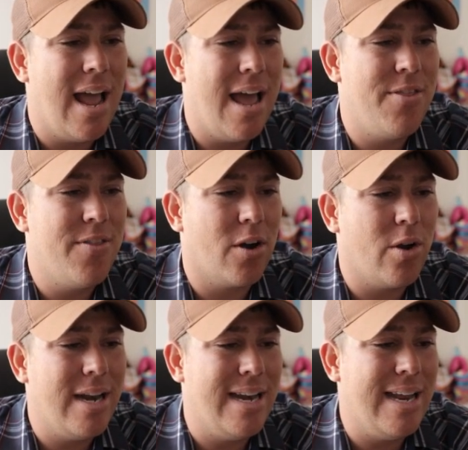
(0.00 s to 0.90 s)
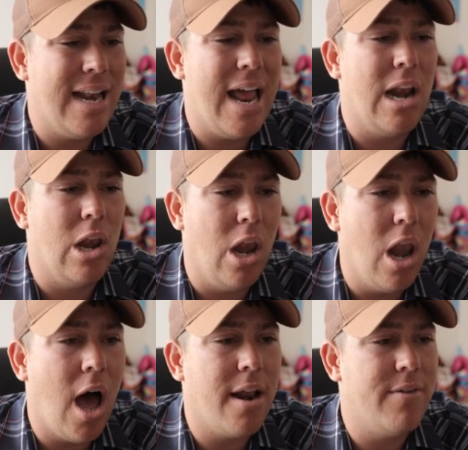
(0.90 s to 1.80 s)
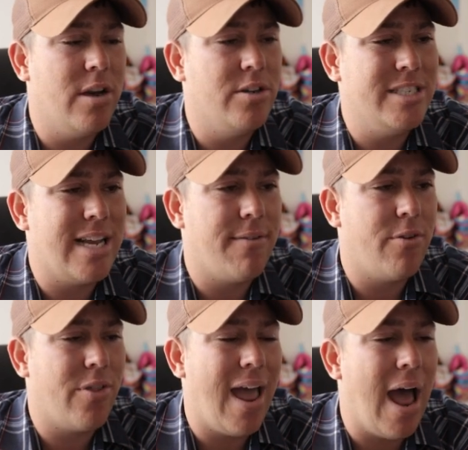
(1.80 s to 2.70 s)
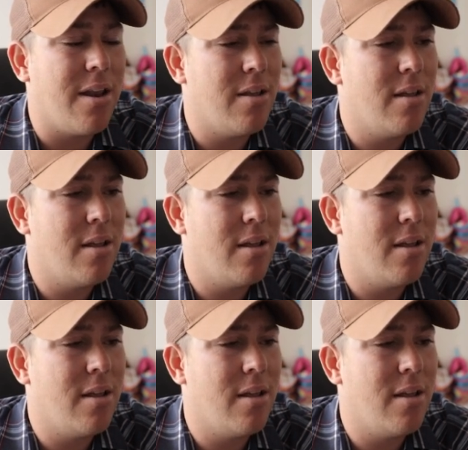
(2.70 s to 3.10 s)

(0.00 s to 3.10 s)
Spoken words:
and then they're going to need a lot of energies after that.